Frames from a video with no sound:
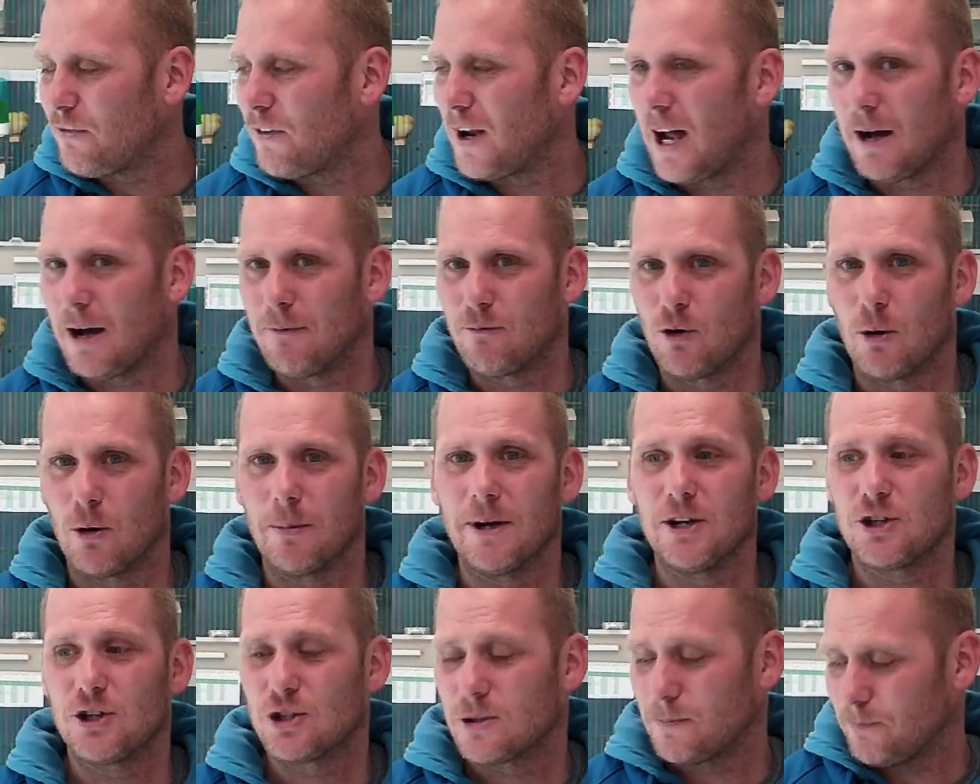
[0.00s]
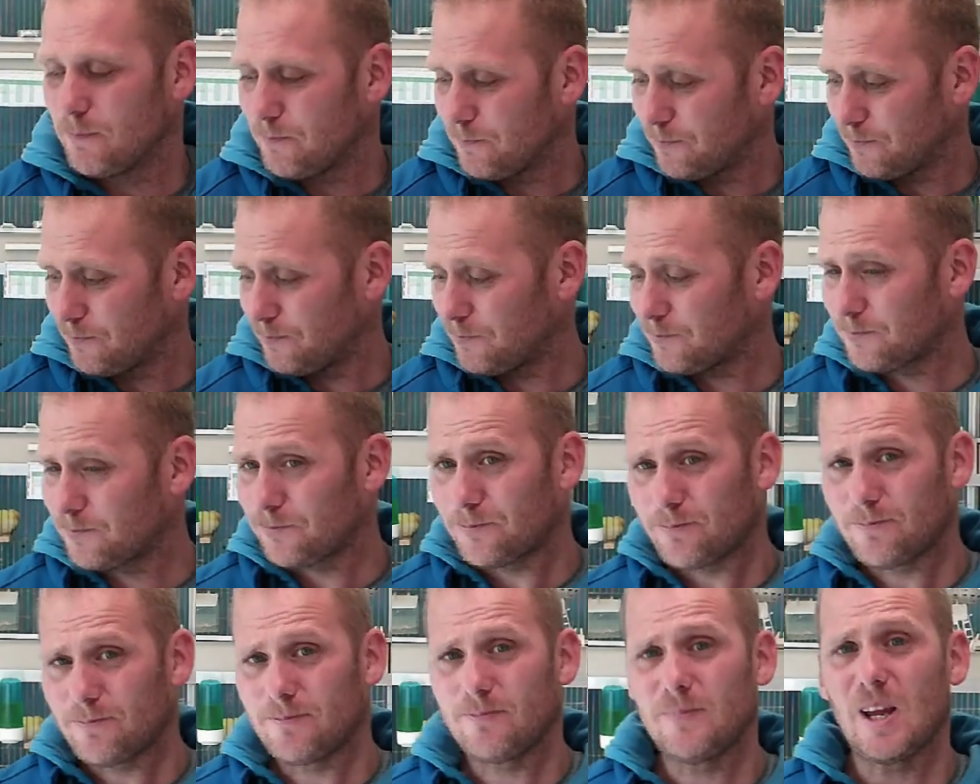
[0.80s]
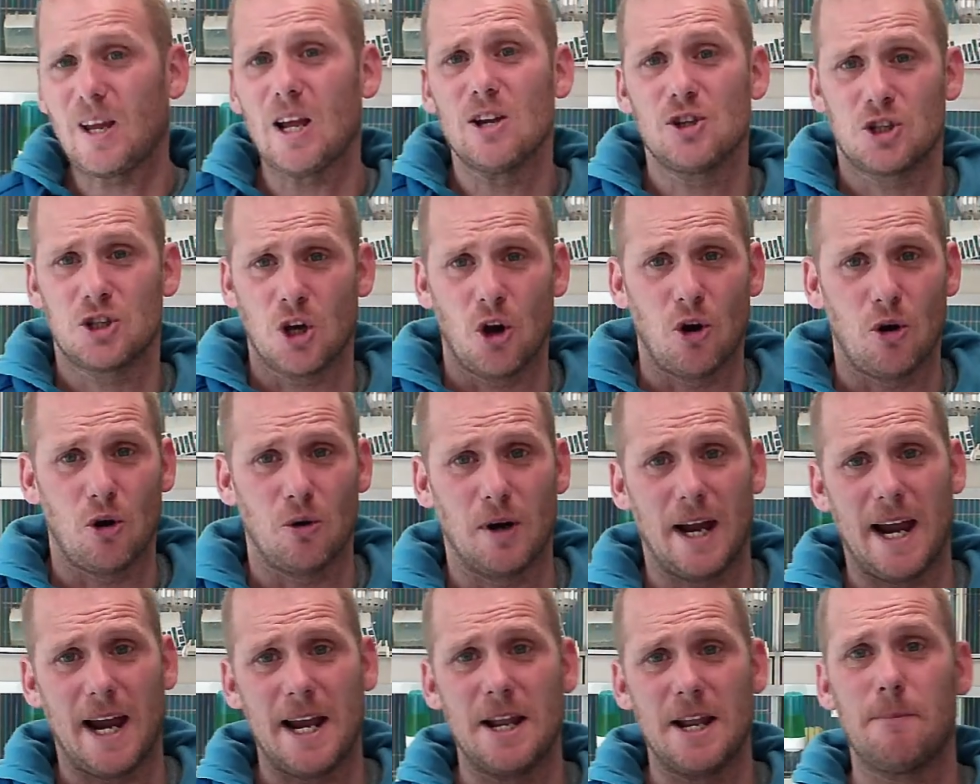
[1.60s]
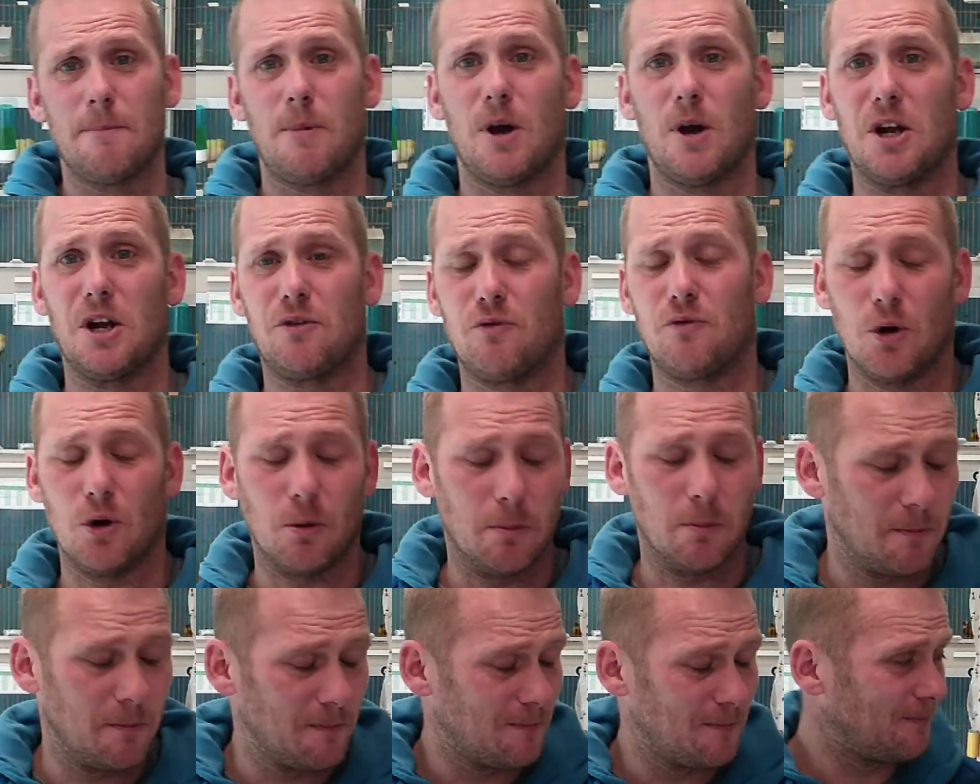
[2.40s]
of that rubbish. So in the bird room,